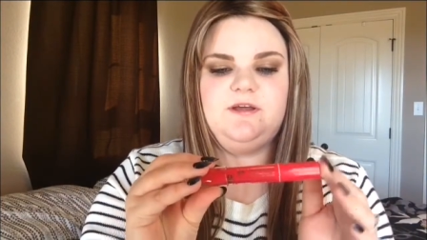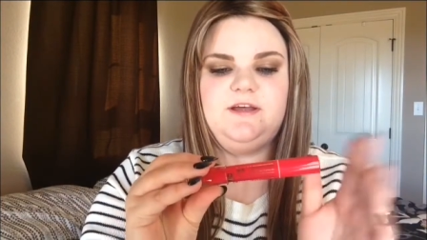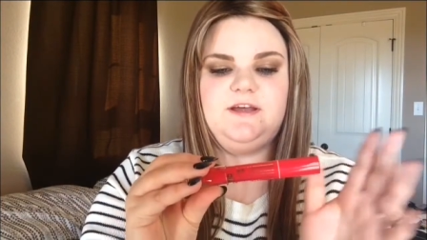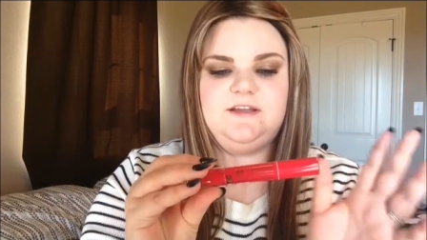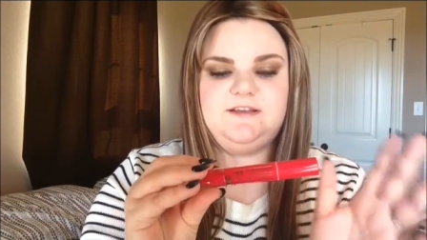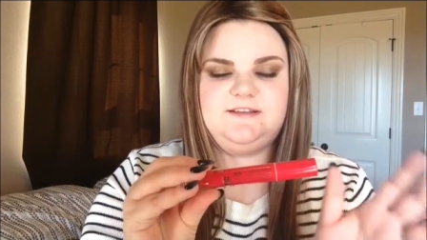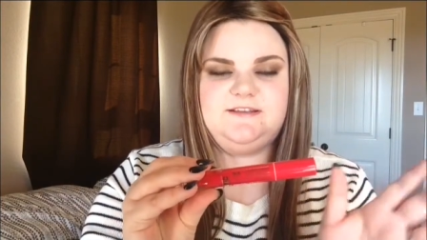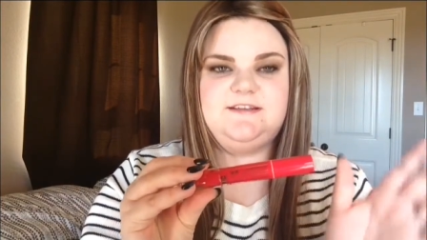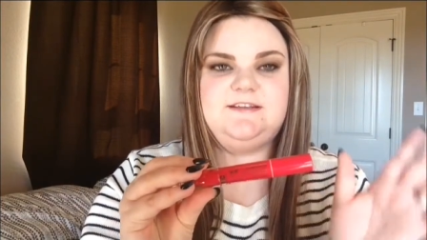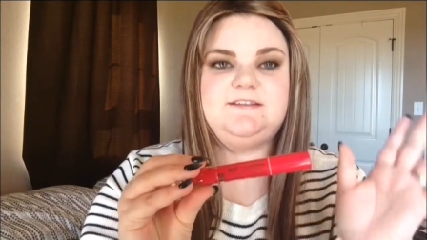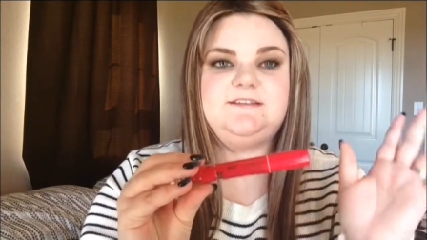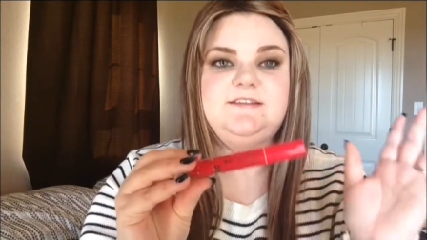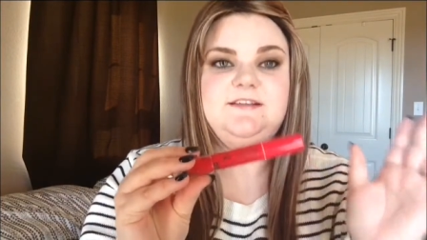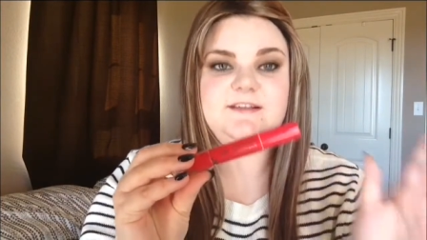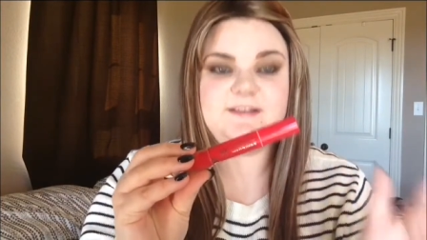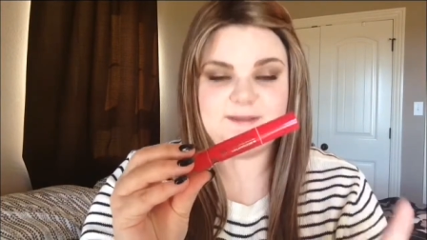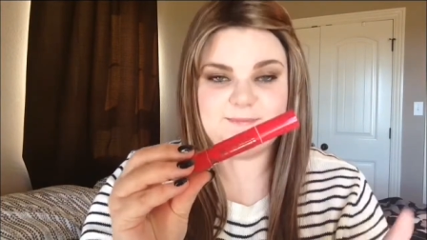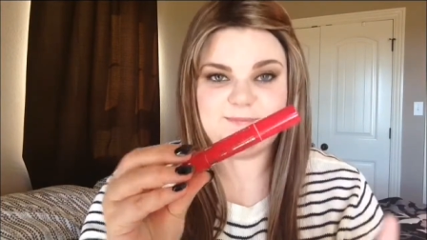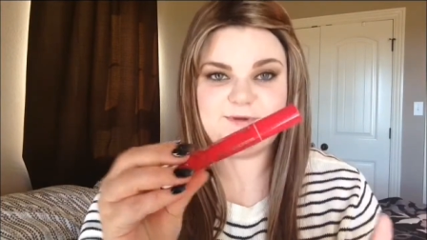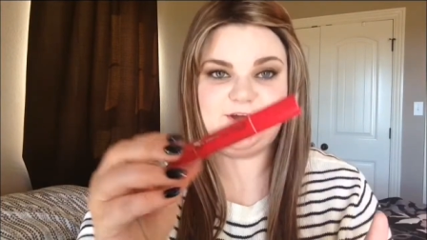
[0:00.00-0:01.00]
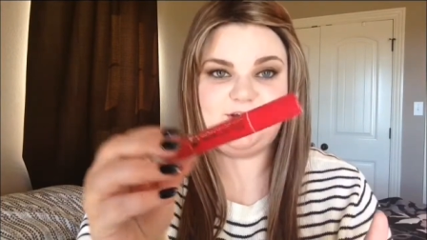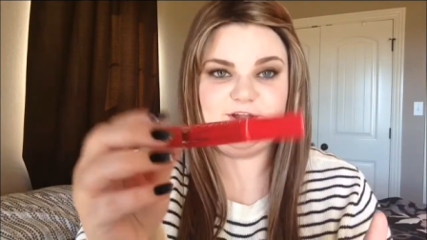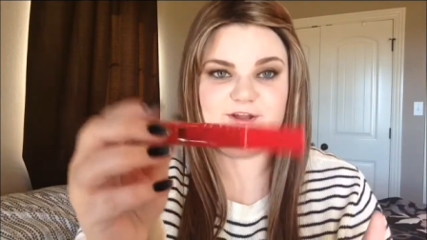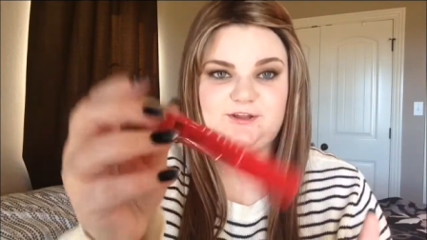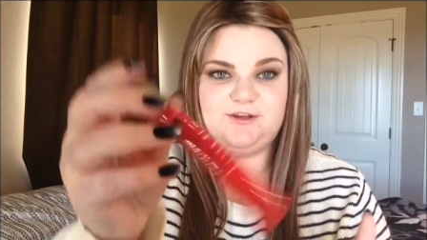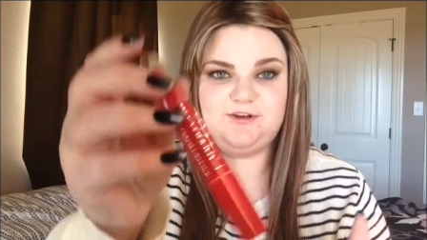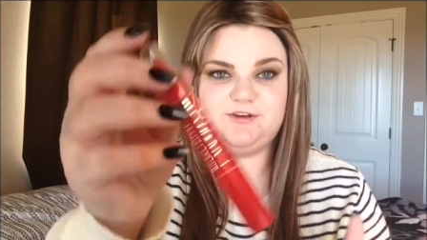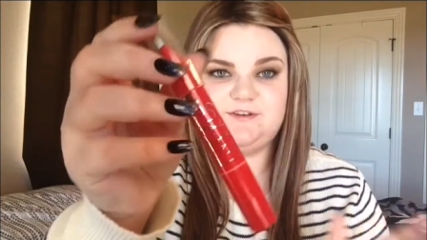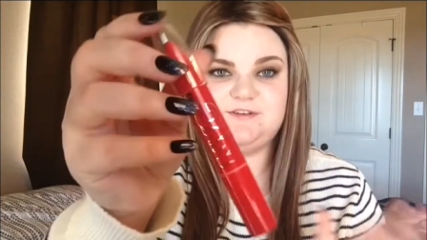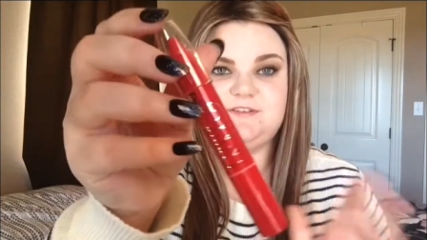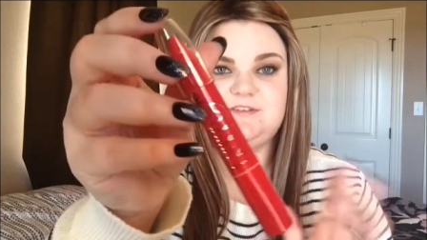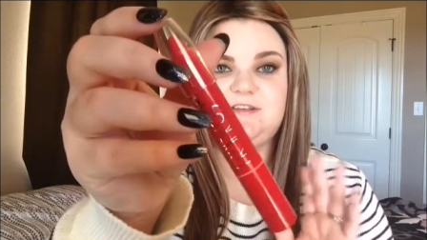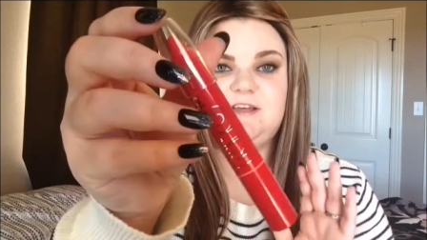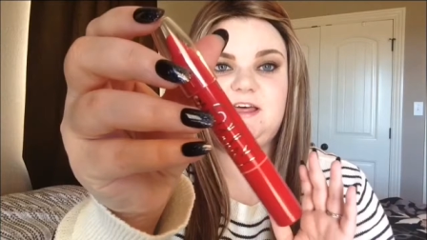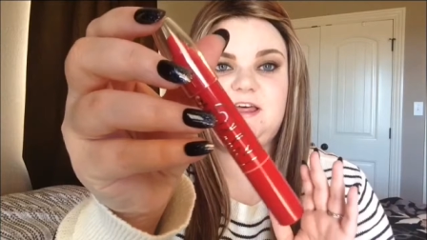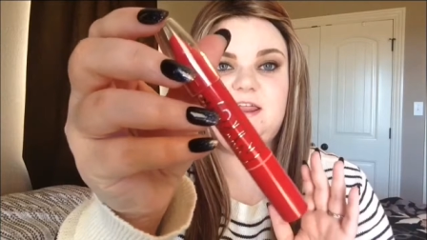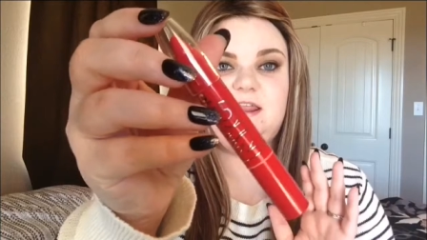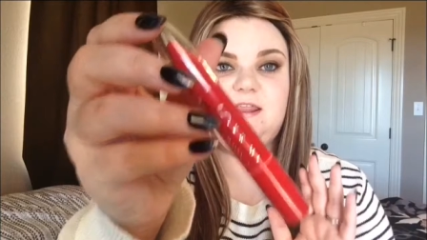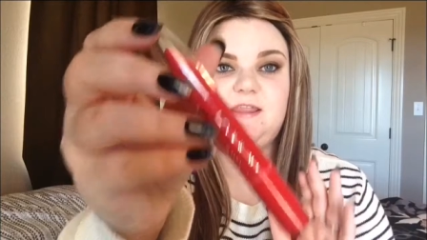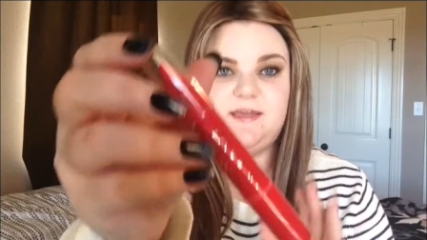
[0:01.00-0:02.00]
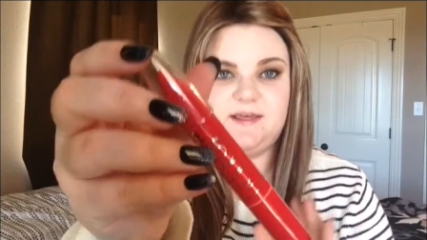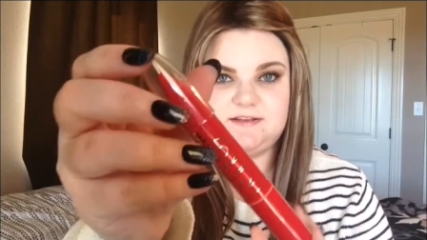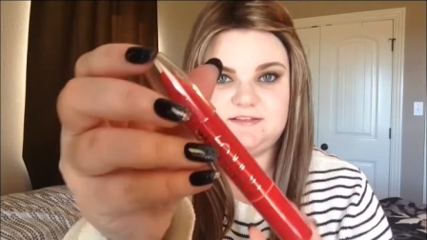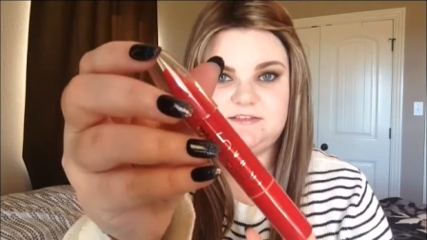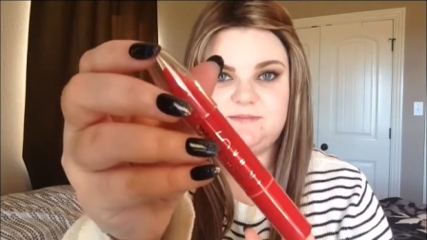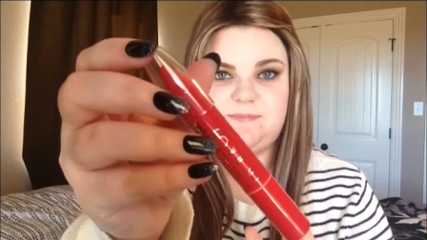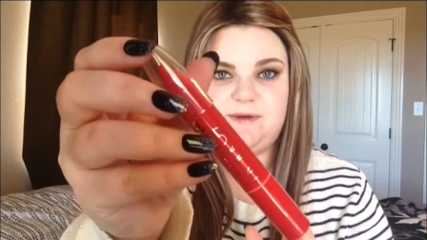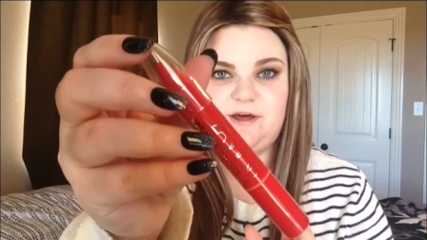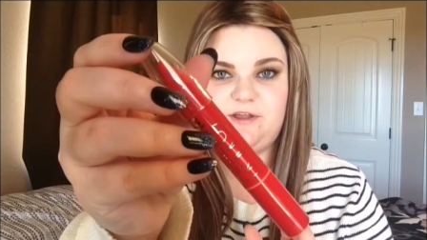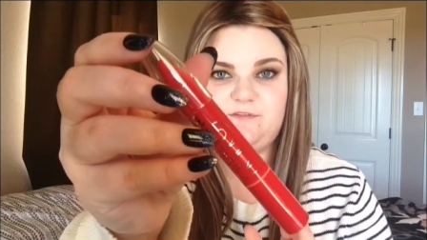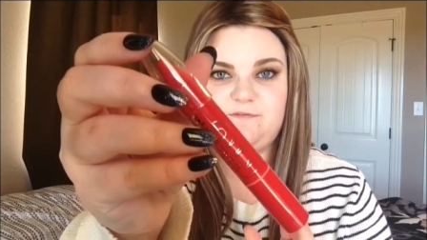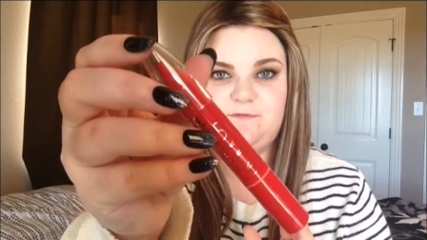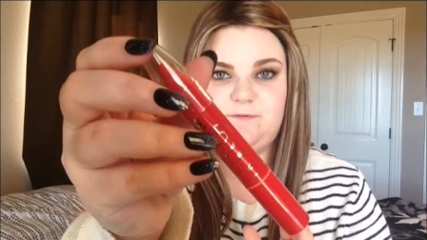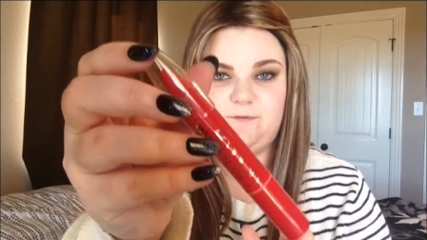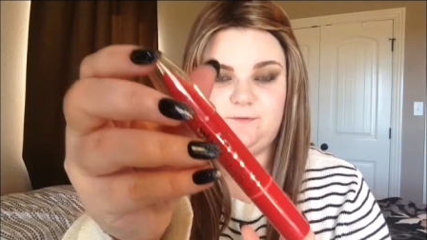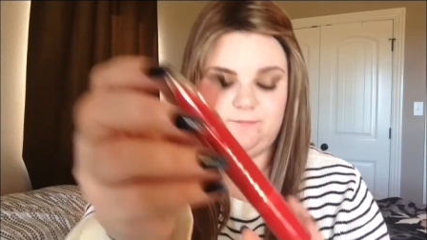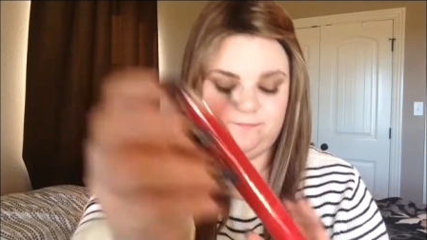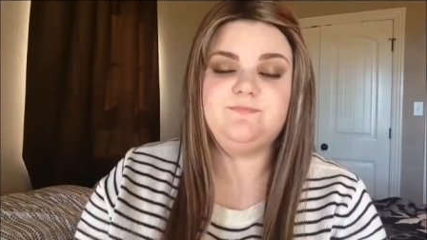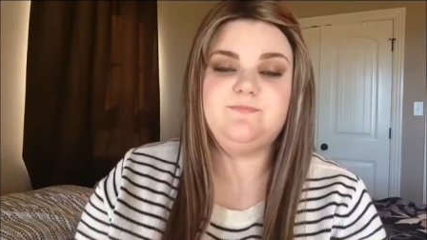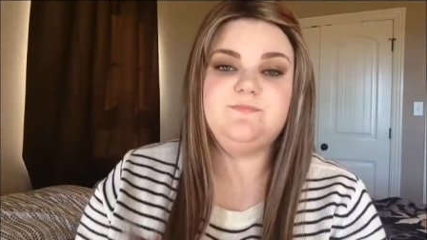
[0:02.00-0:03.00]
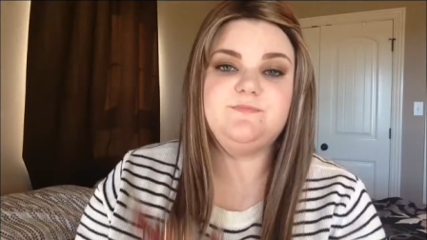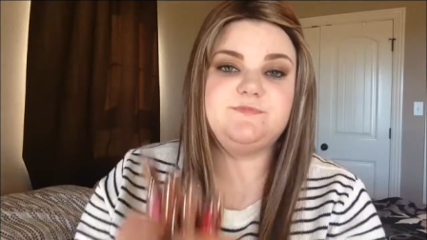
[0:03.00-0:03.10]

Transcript: Intense Lip Colors. That's a mouthful.